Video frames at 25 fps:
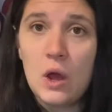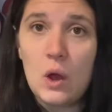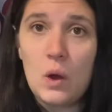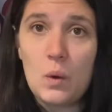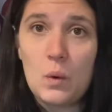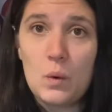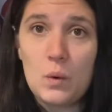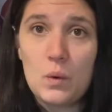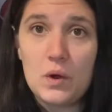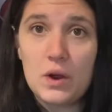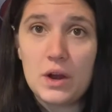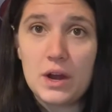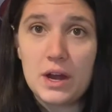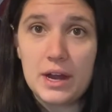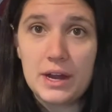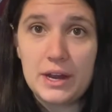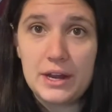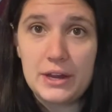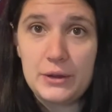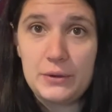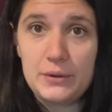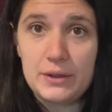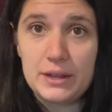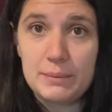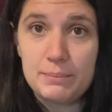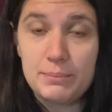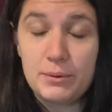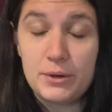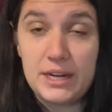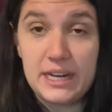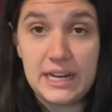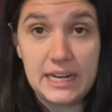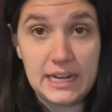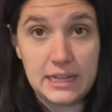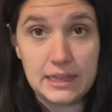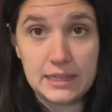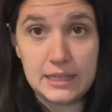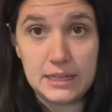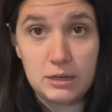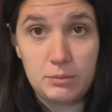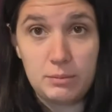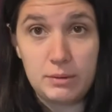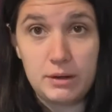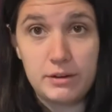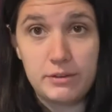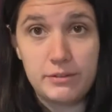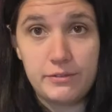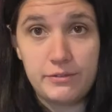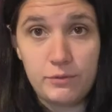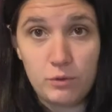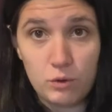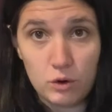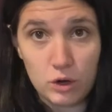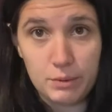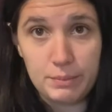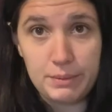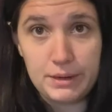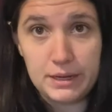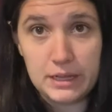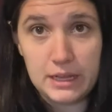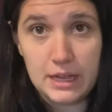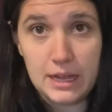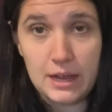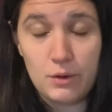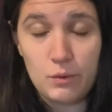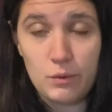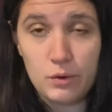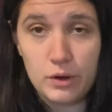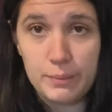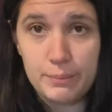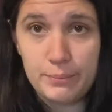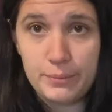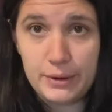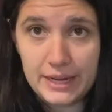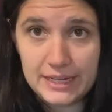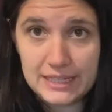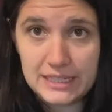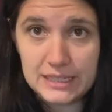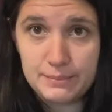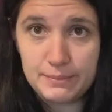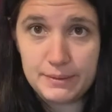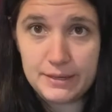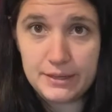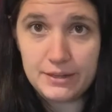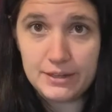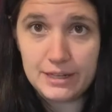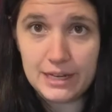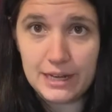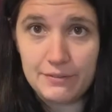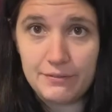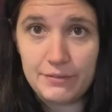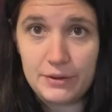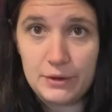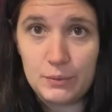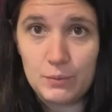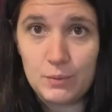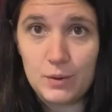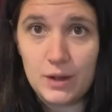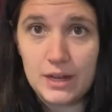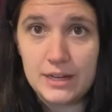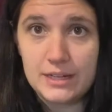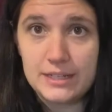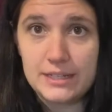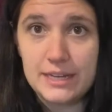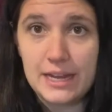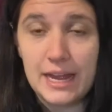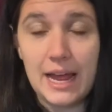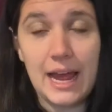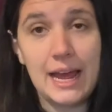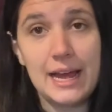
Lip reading: or you can put in a little bit of formula or breast milk if you want to